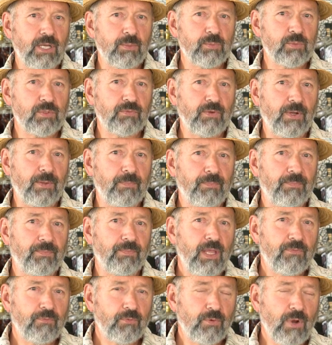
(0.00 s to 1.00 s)
comes from.
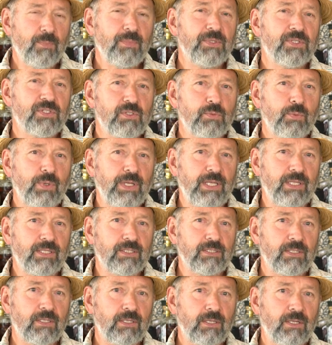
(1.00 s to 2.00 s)
If rum is
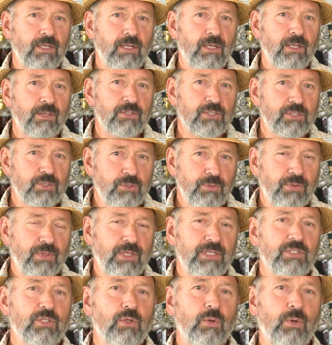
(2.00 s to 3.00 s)
sweet, there's two
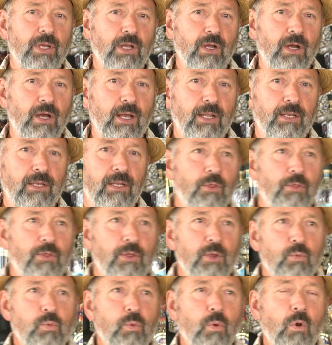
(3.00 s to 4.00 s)
things going on.
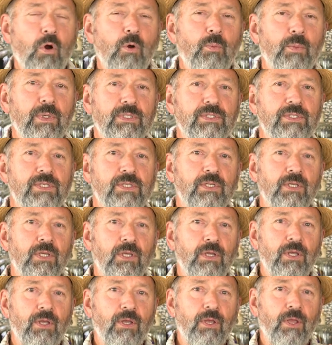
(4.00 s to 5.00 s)
The aromas
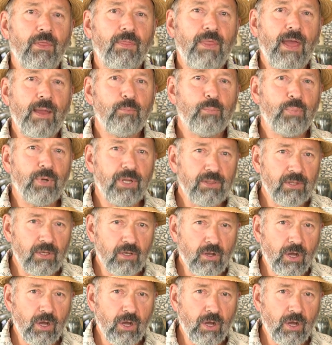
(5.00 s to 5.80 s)
that bring the